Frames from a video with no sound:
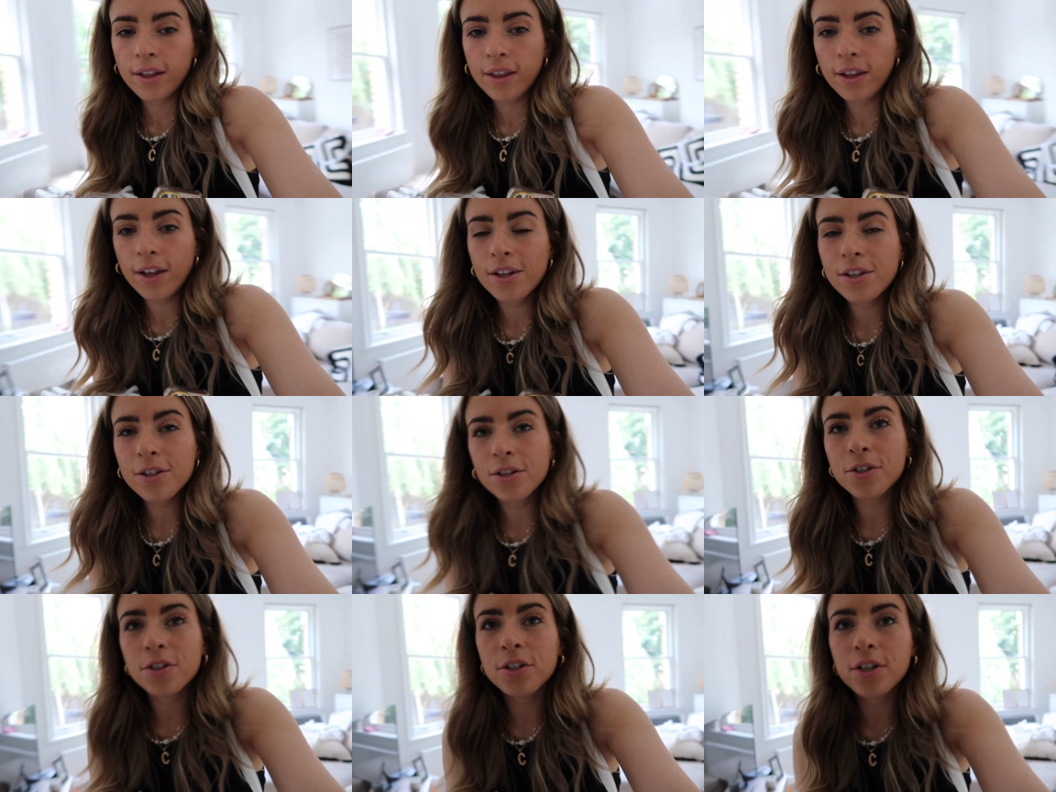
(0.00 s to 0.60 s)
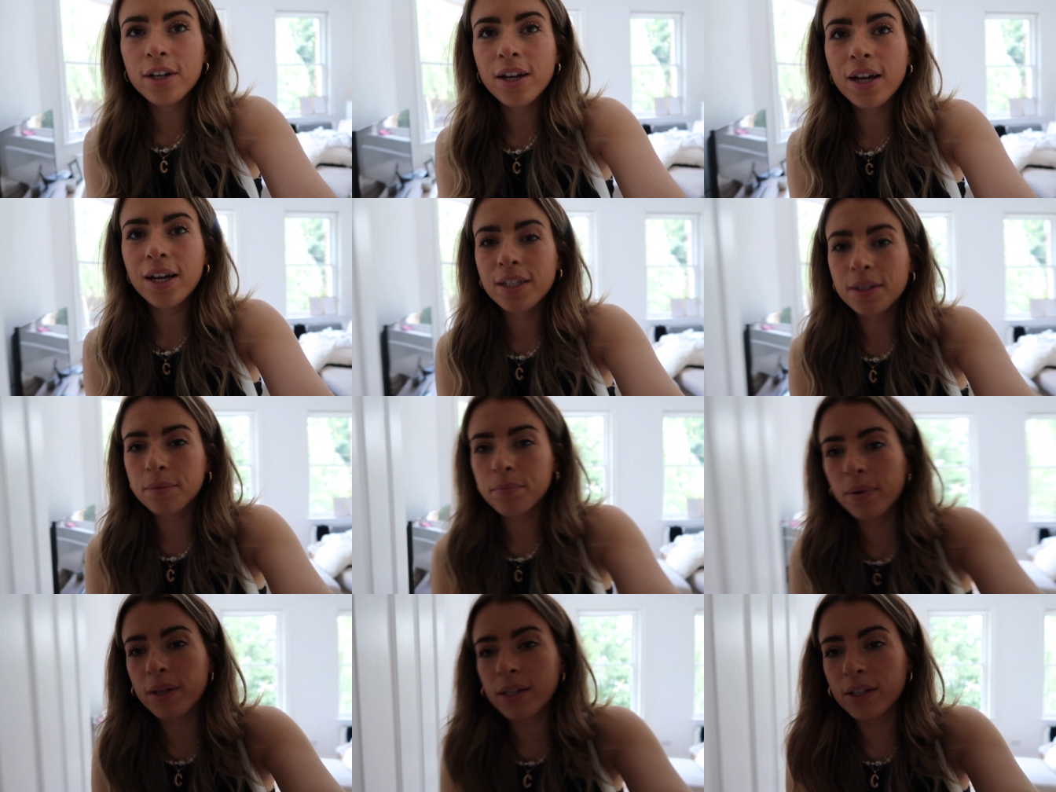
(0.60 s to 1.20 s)
Lunch
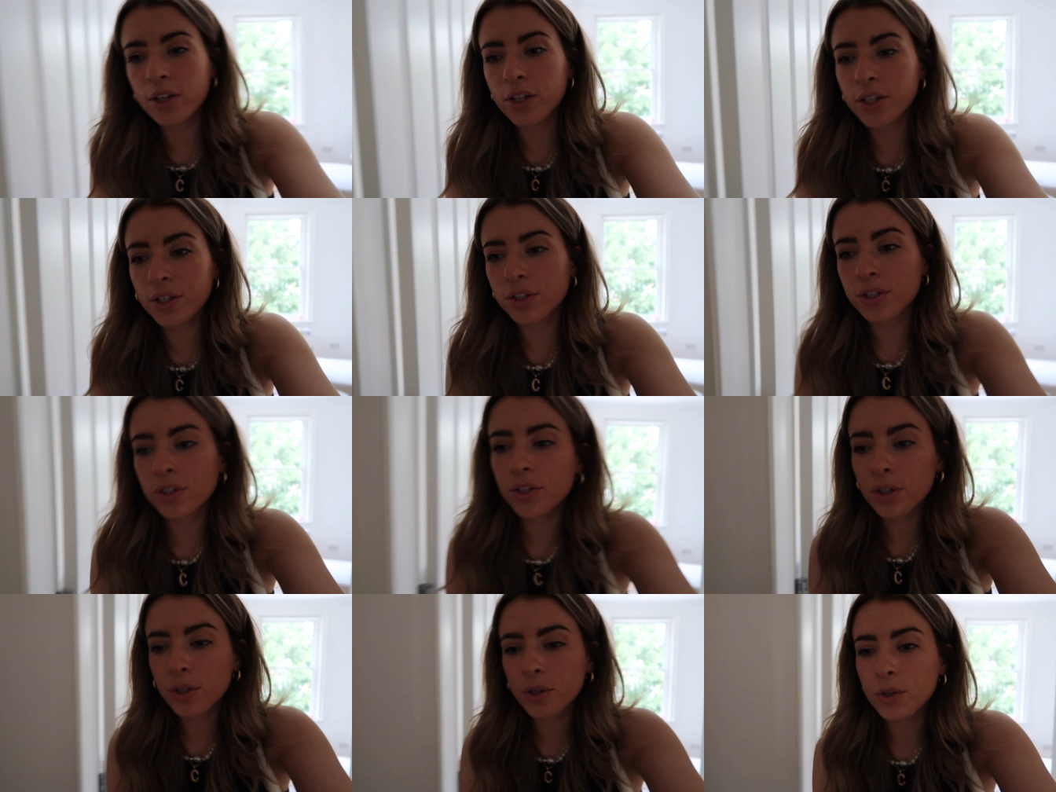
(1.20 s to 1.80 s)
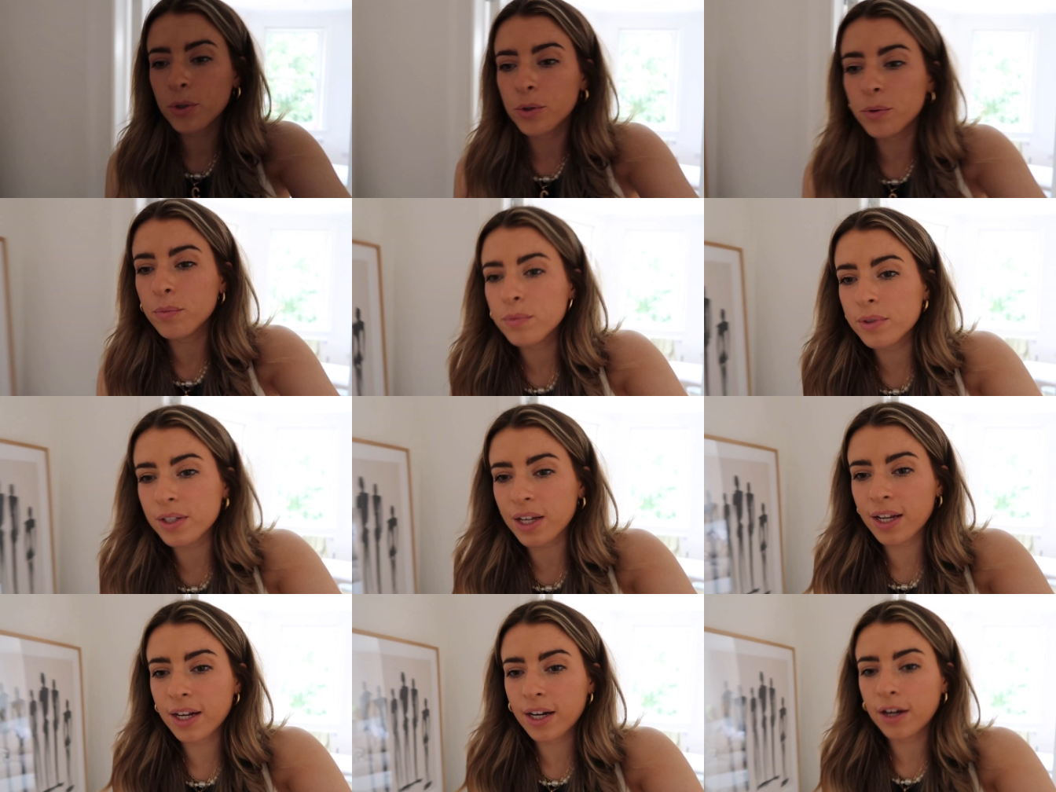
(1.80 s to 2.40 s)
has been
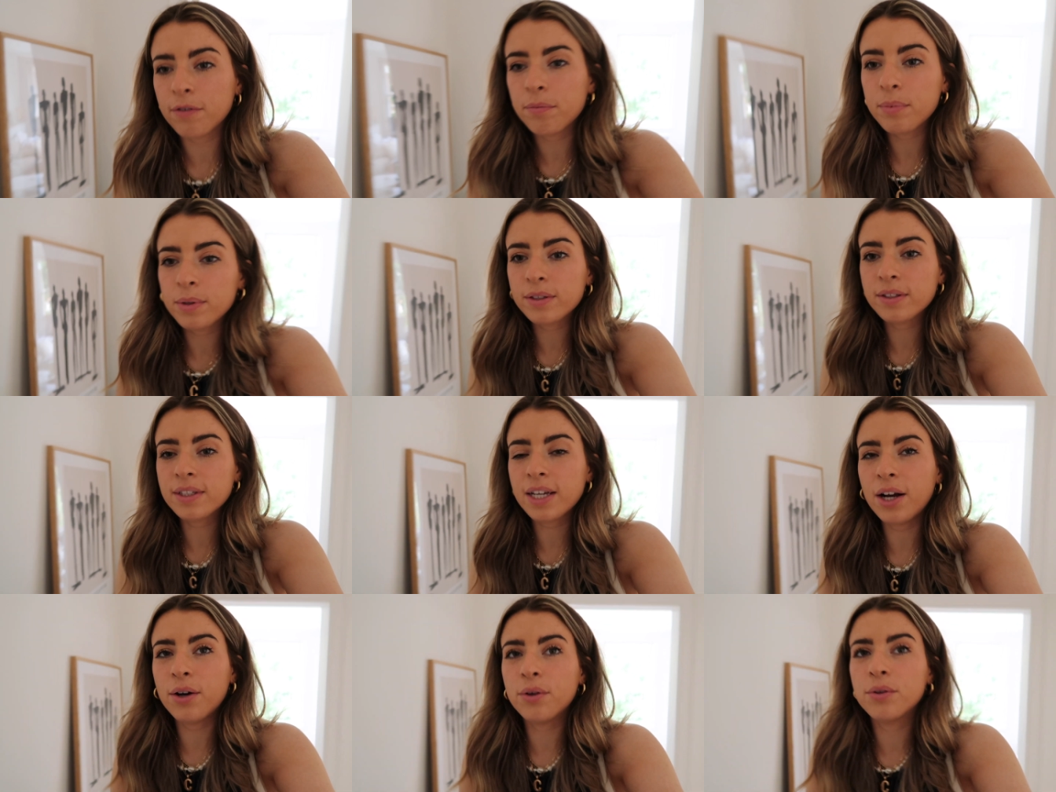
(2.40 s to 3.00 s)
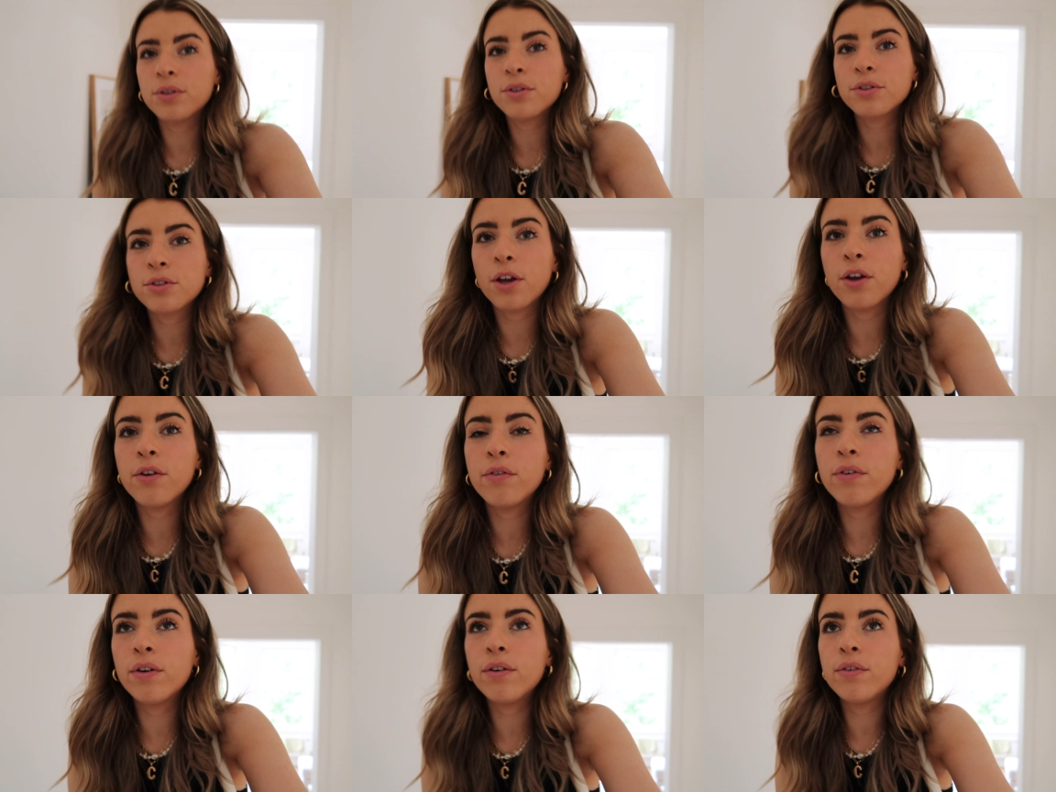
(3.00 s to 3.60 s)
consumed and I've been sat on the
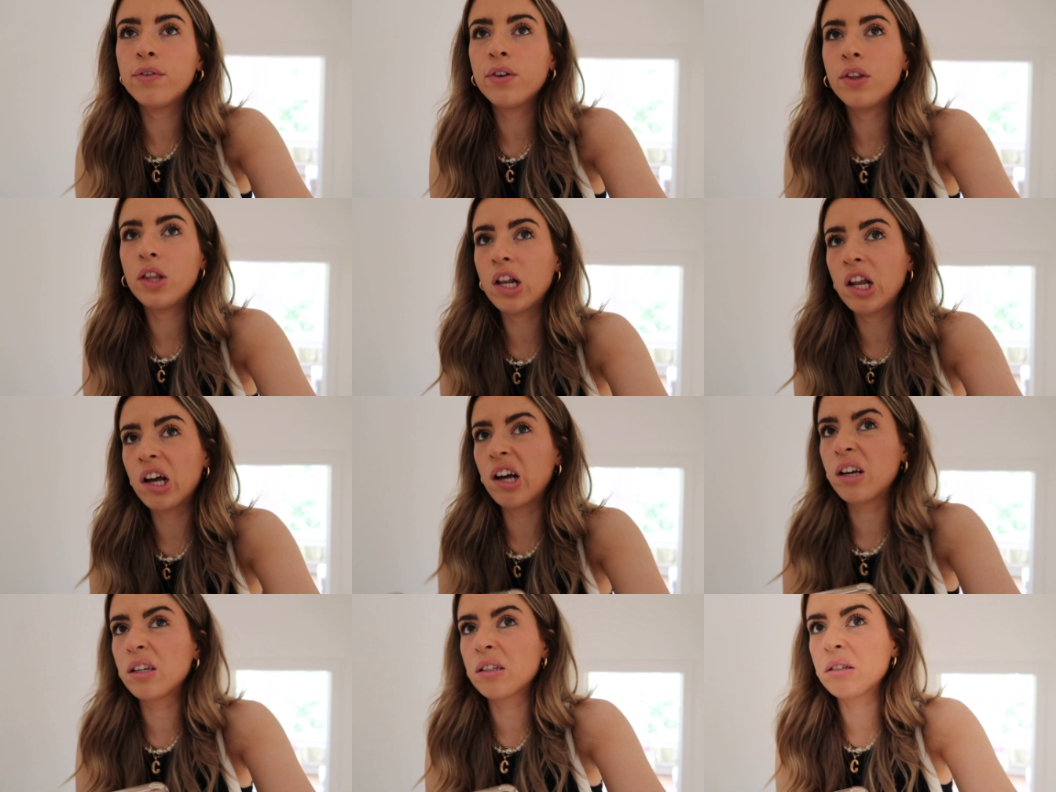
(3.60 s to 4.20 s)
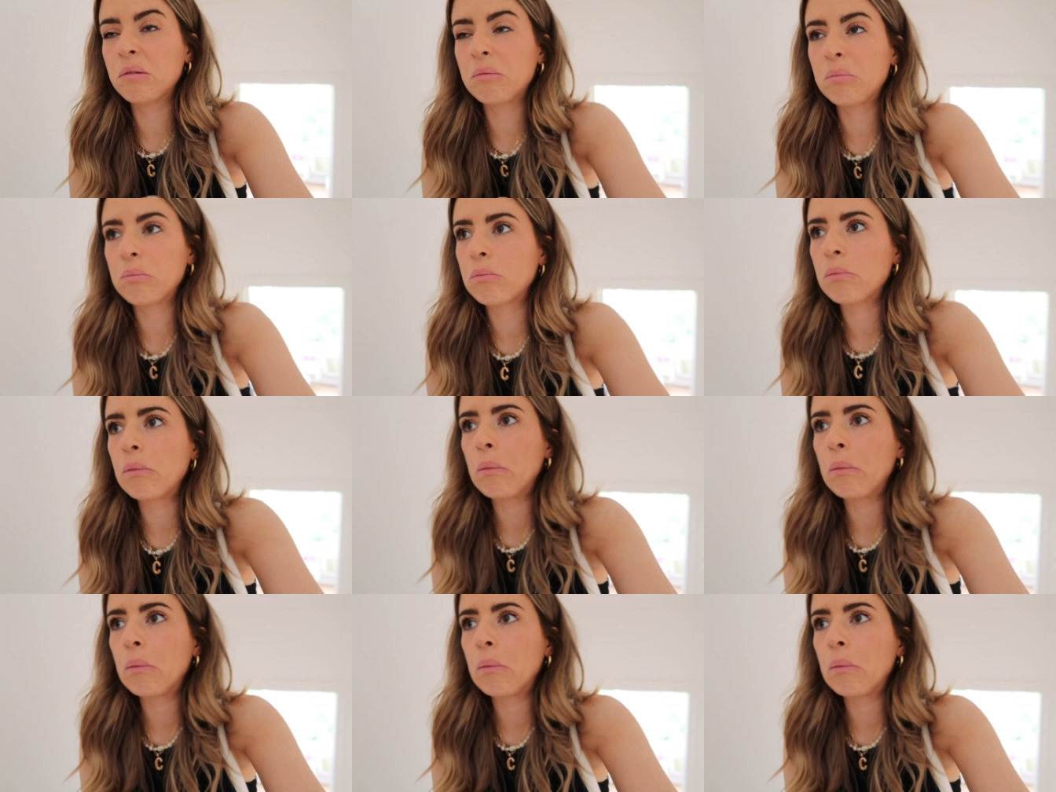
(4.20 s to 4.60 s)
sofa for the last,